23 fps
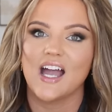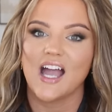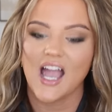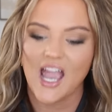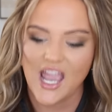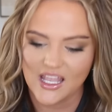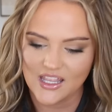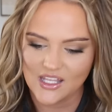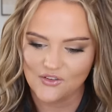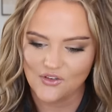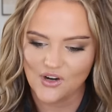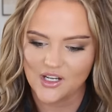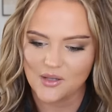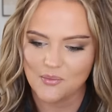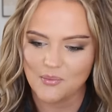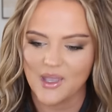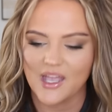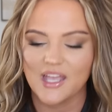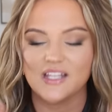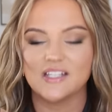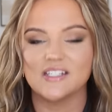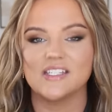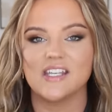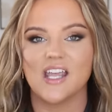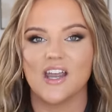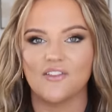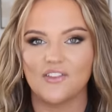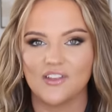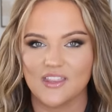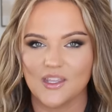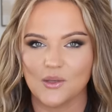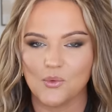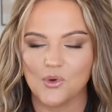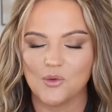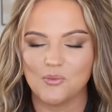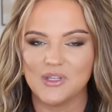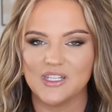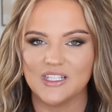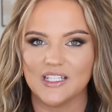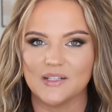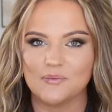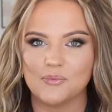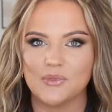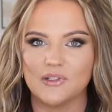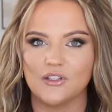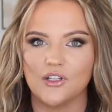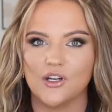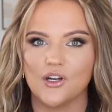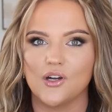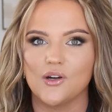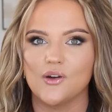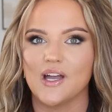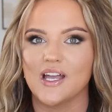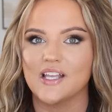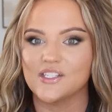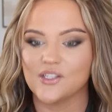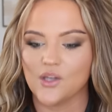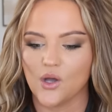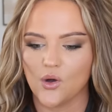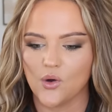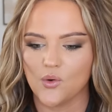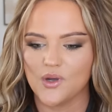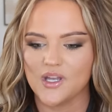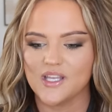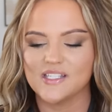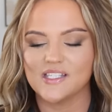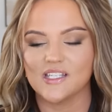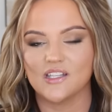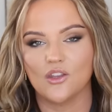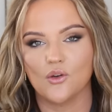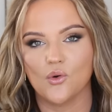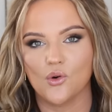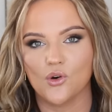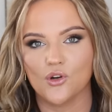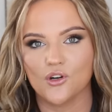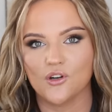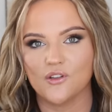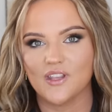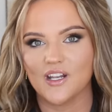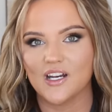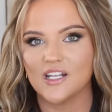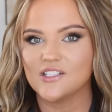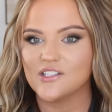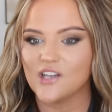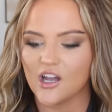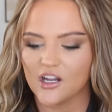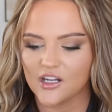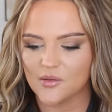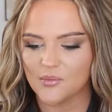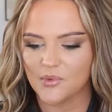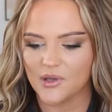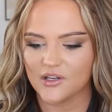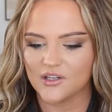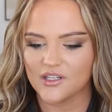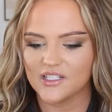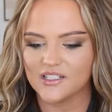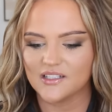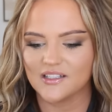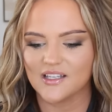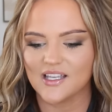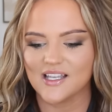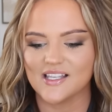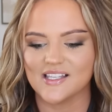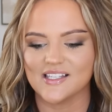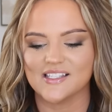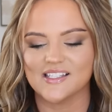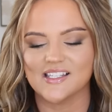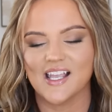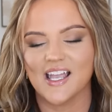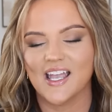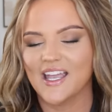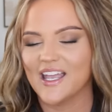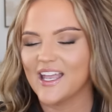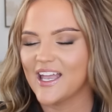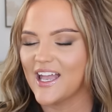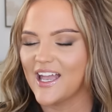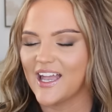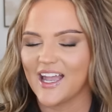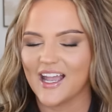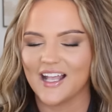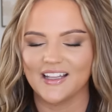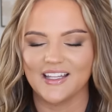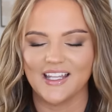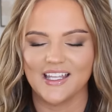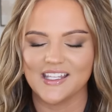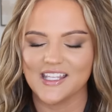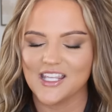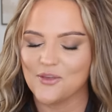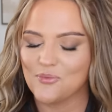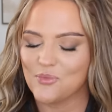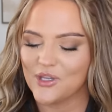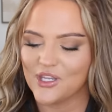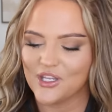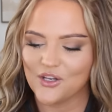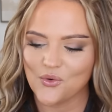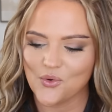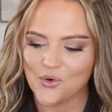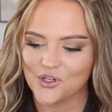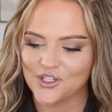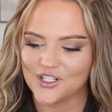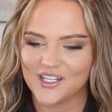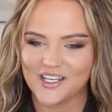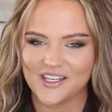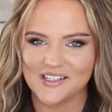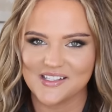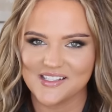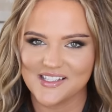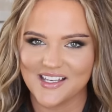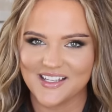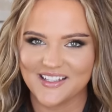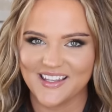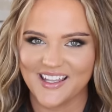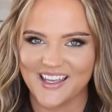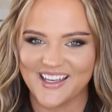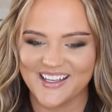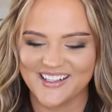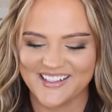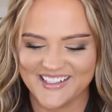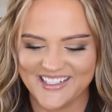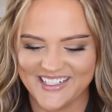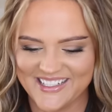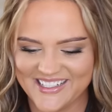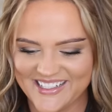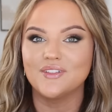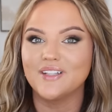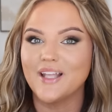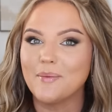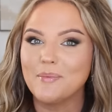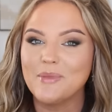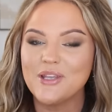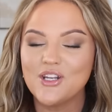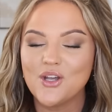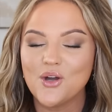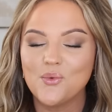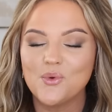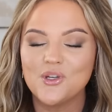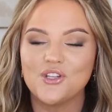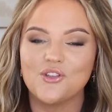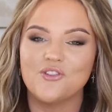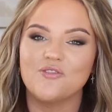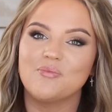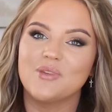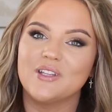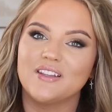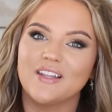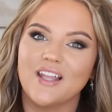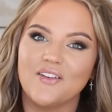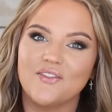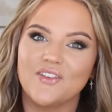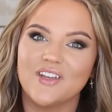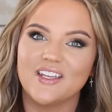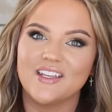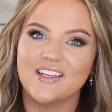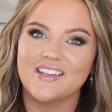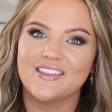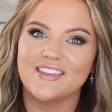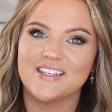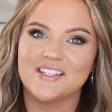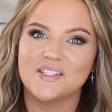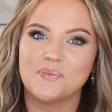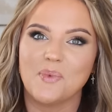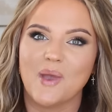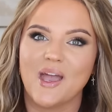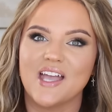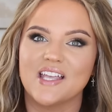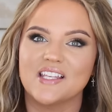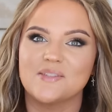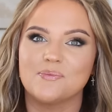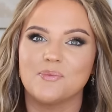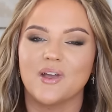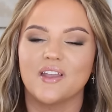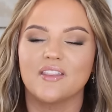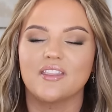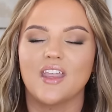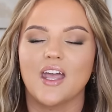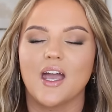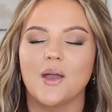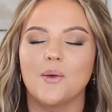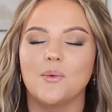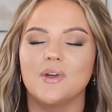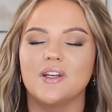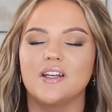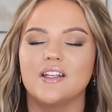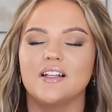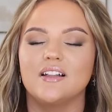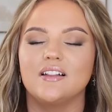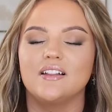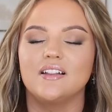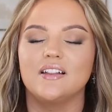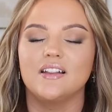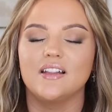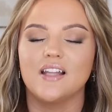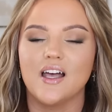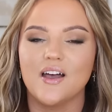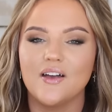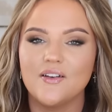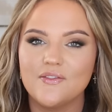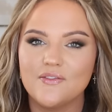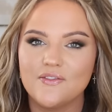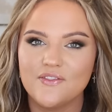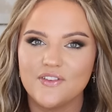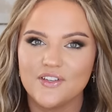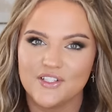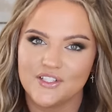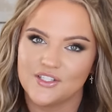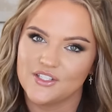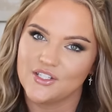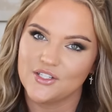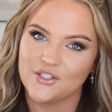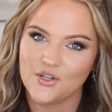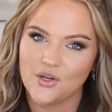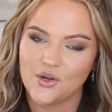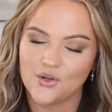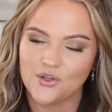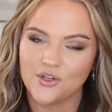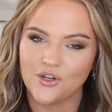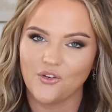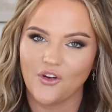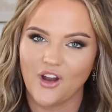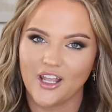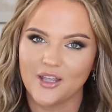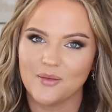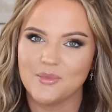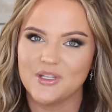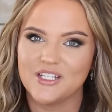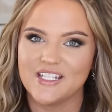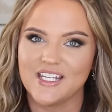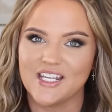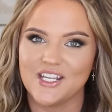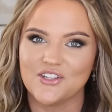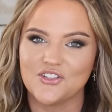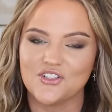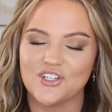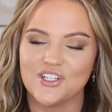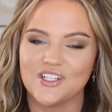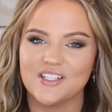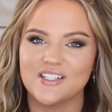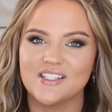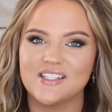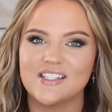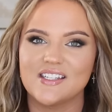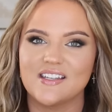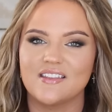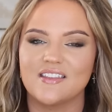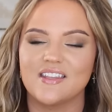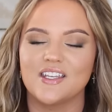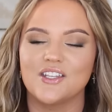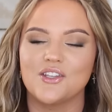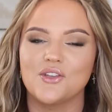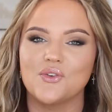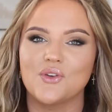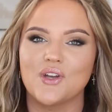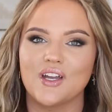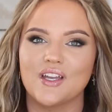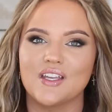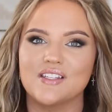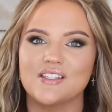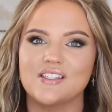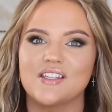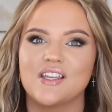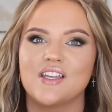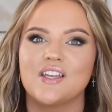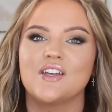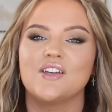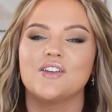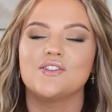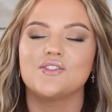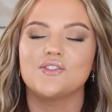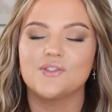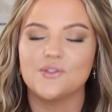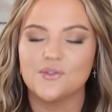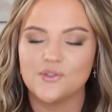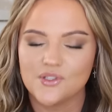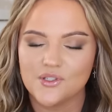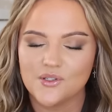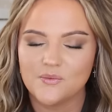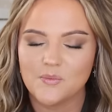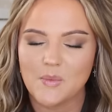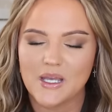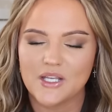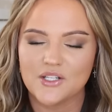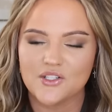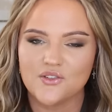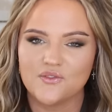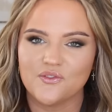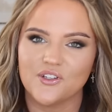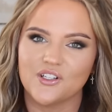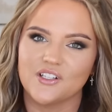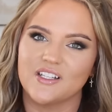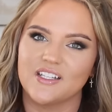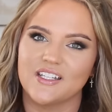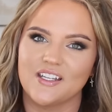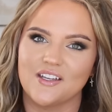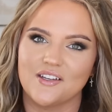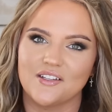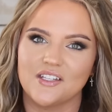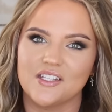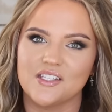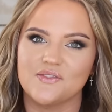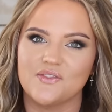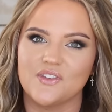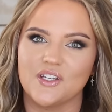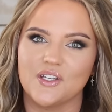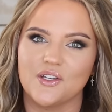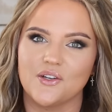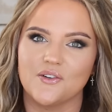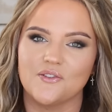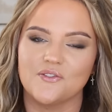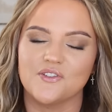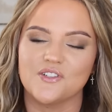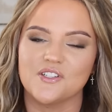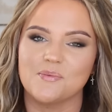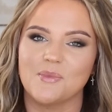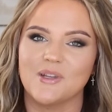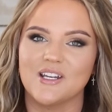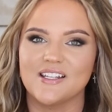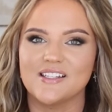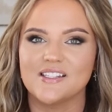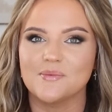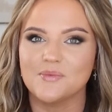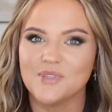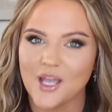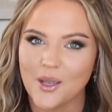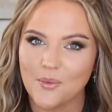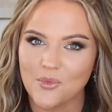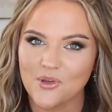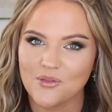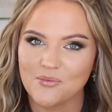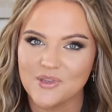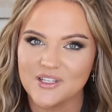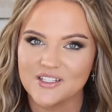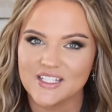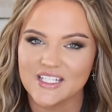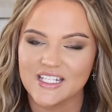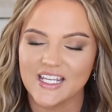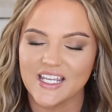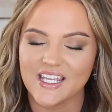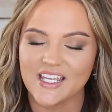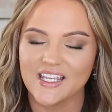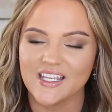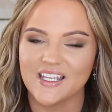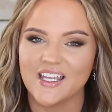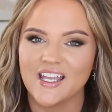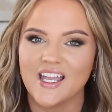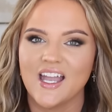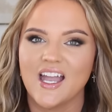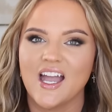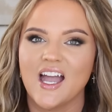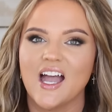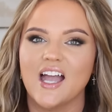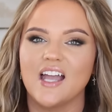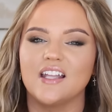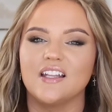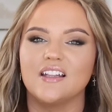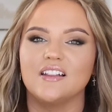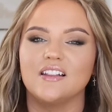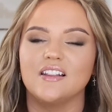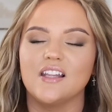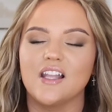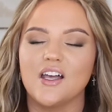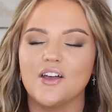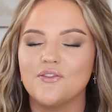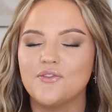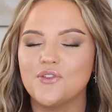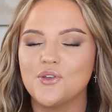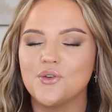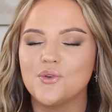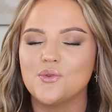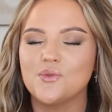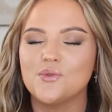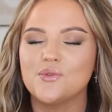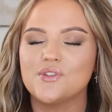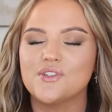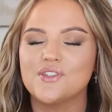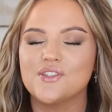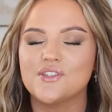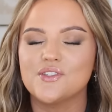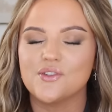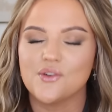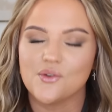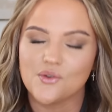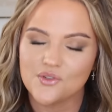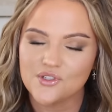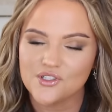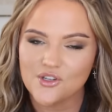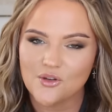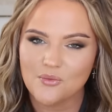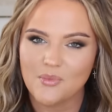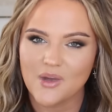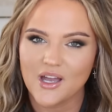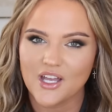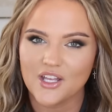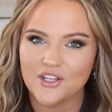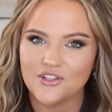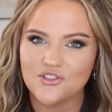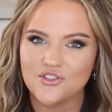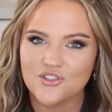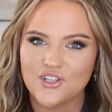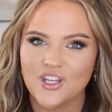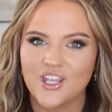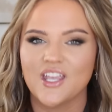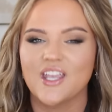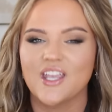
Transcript: highly recommend. Everything will be linked below, as always, in the order that I talk about it. Because I like keeping it organized like that. So let me know what you've been loving this past month. I would love to know your recommendations. Thank you guys so much for clicking on this video, for spending some time with me today. I love you so much.